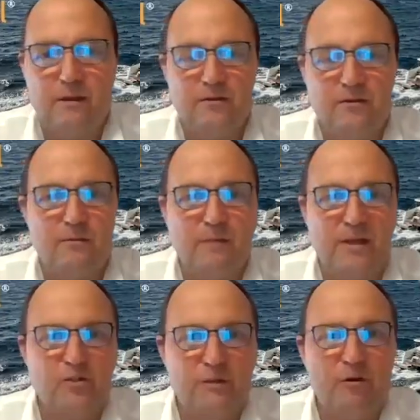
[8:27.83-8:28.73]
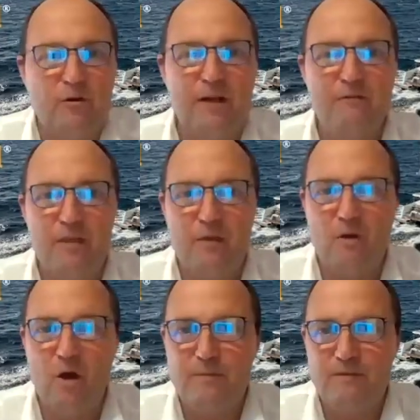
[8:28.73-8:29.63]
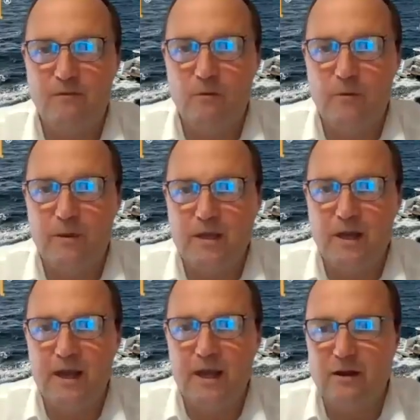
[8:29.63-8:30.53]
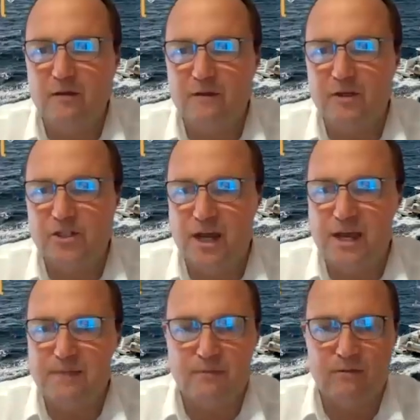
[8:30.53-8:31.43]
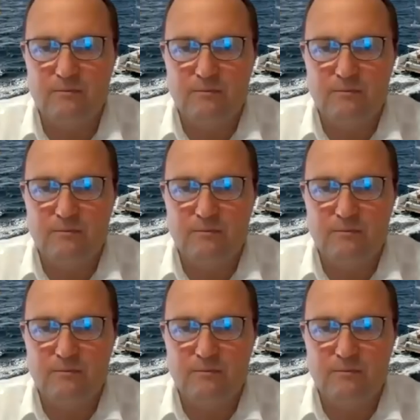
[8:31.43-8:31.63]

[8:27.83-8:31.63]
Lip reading: Just to make sure we've got everything right before we hand over to James.